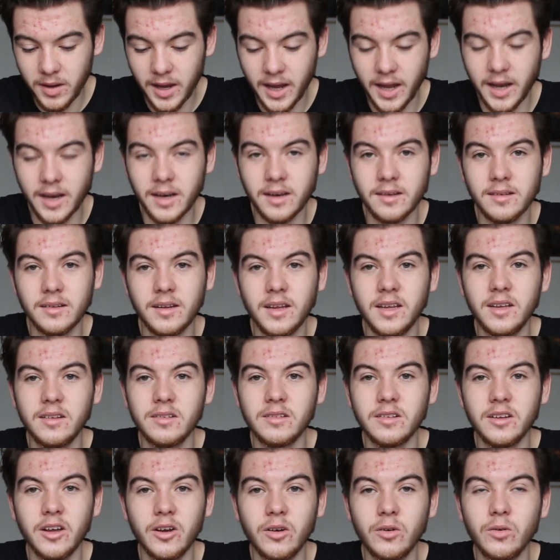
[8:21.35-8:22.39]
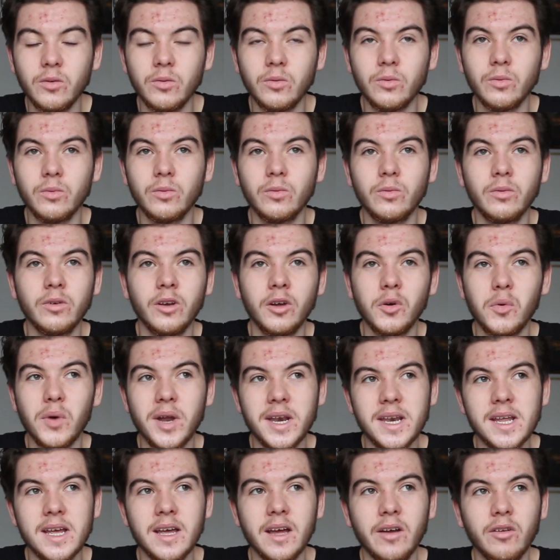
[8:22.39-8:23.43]
and he's nowhere
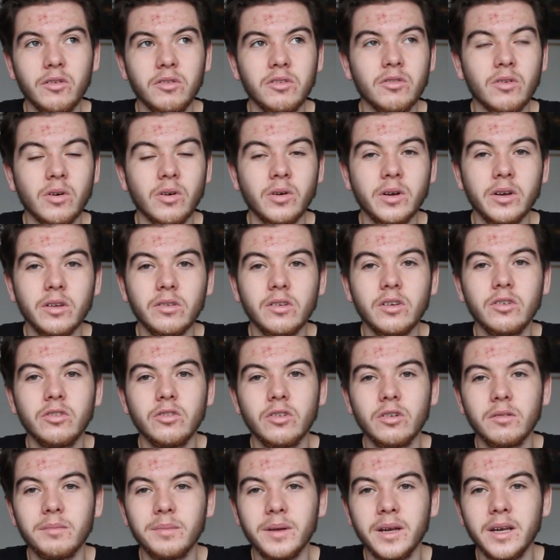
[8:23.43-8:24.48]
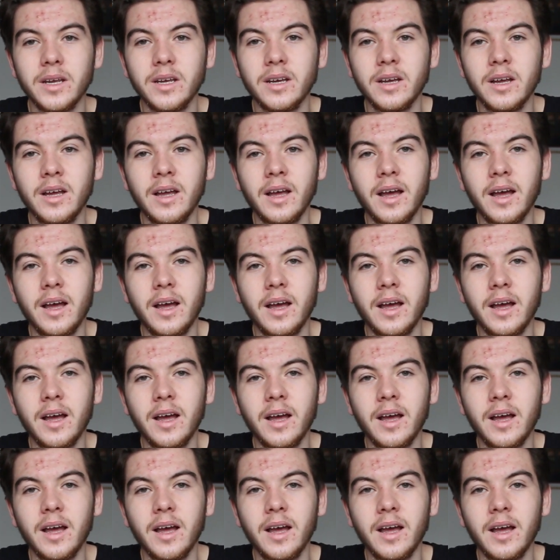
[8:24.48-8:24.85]
near as strong as he should be.